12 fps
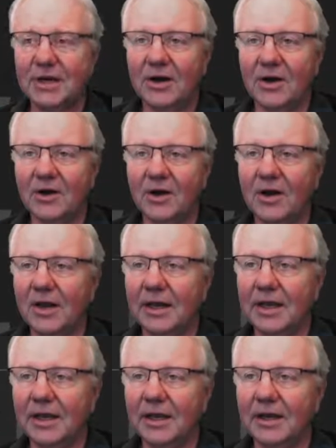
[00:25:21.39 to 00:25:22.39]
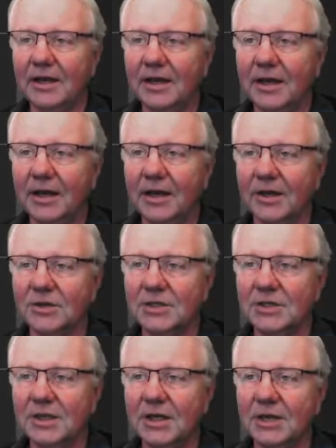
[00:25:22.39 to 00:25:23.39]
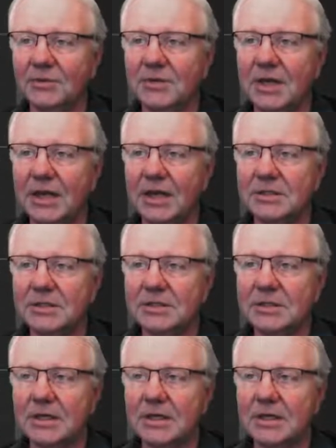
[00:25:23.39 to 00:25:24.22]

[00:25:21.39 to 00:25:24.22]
are all in utility routines,